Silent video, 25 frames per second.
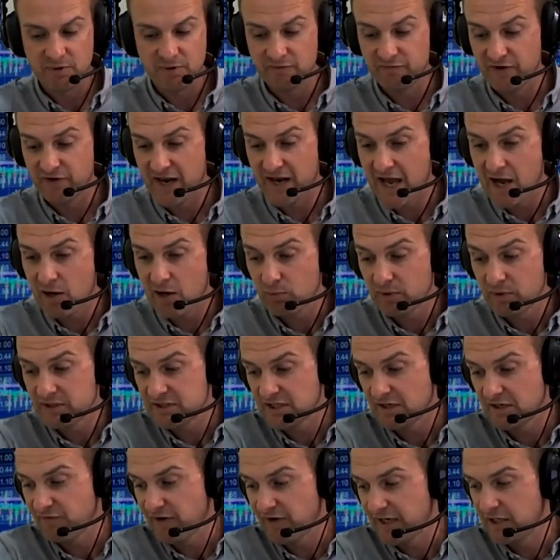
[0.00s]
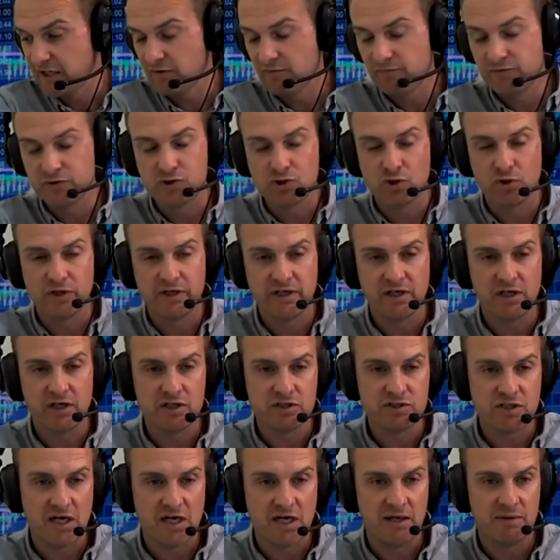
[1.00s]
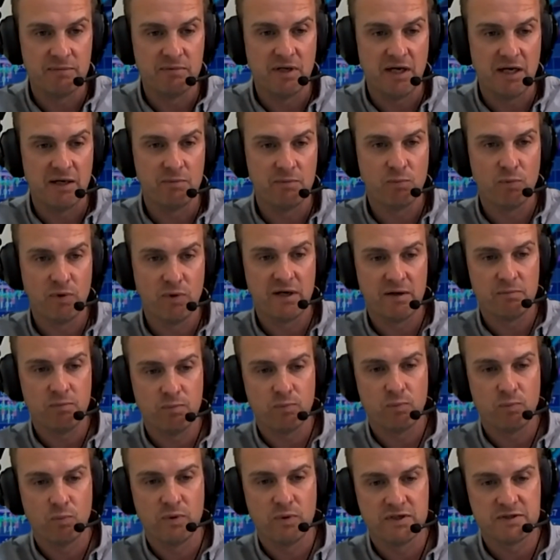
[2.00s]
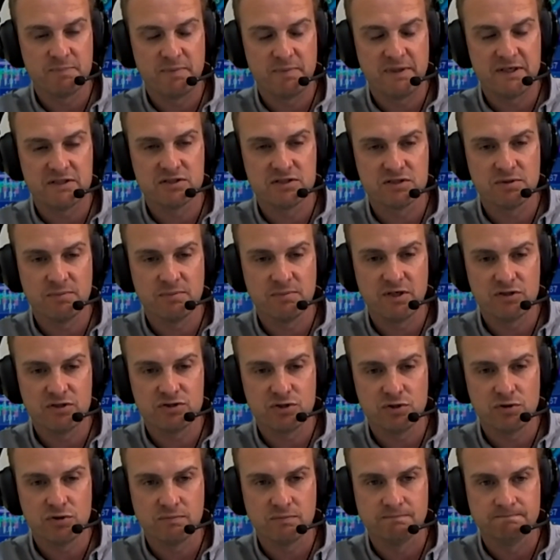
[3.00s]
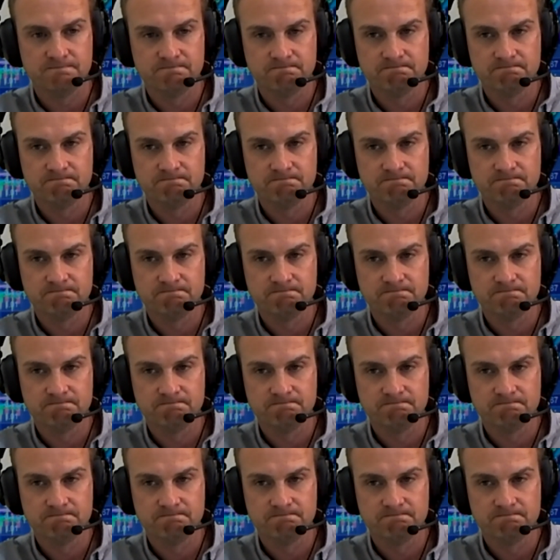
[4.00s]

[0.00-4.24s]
But for now, we say thank you for joining us, and we'll speak to some of you soon.